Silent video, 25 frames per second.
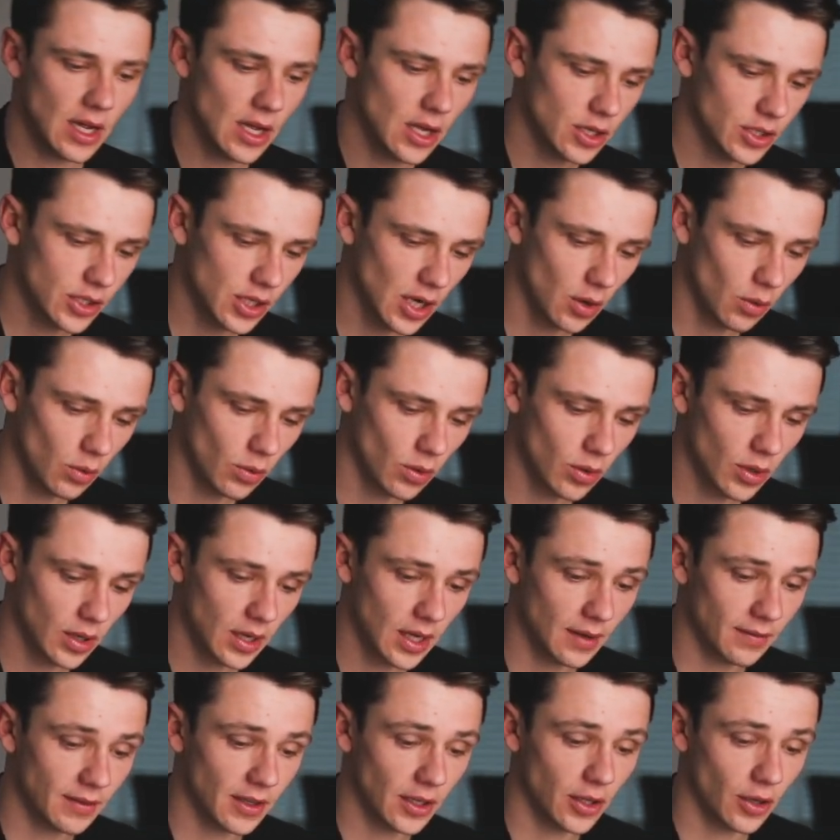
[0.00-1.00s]
So
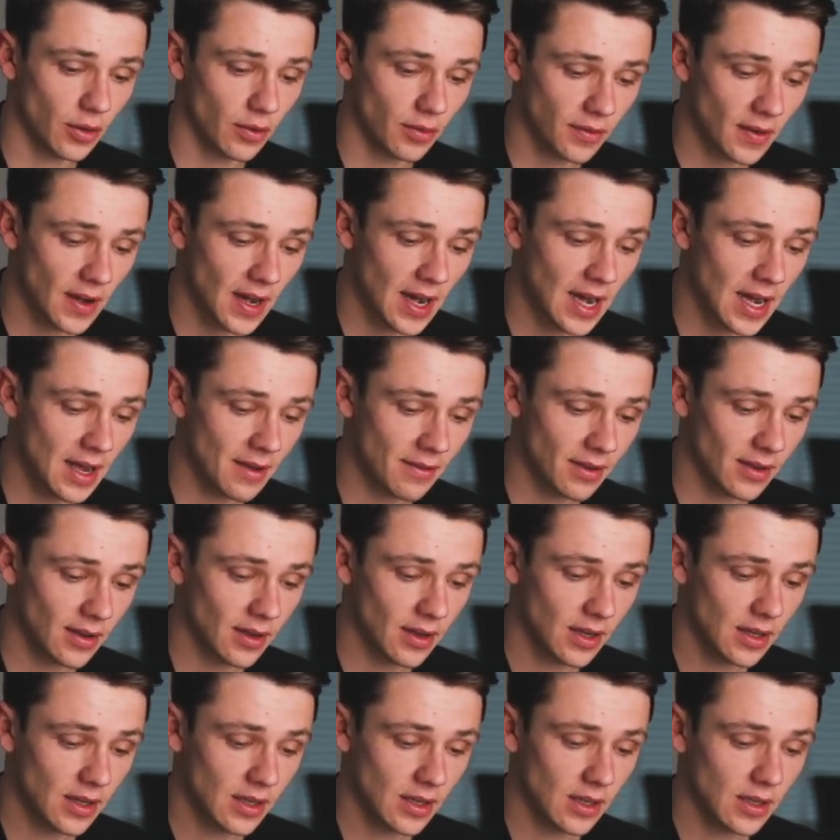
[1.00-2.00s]
if they do 5,
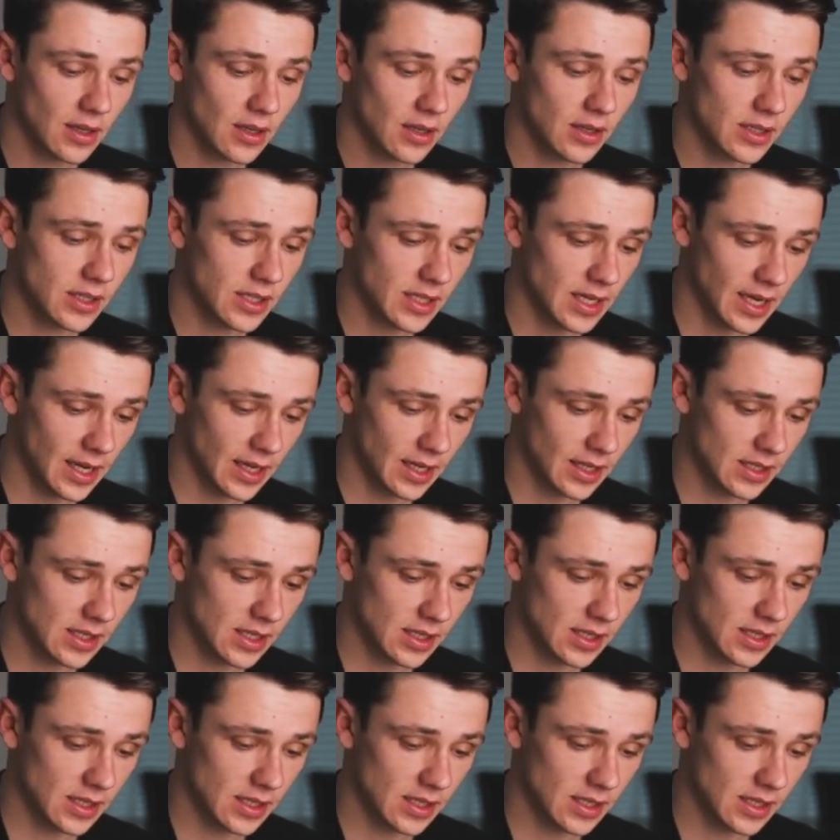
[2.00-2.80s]
6,